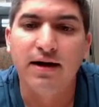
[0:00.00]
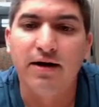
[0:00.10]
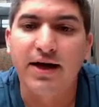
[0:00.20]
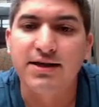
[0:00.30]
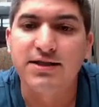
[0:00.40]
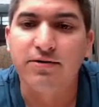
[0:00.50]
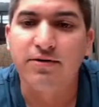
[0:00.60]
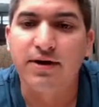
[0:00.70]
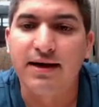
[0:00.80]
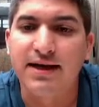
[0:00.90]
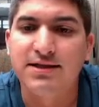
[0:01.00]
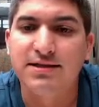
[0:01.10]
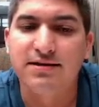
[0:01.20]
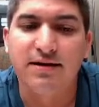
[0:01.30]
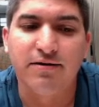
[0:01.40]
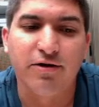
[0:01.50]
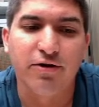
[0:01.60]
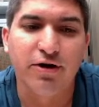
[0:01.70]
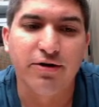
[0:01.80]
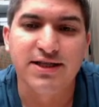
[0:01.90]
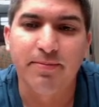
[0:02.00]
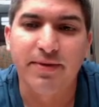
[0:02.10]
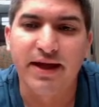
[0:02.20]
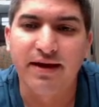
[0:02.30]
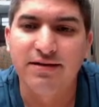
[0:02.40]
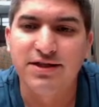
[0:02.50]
Okay, so let's conclude something.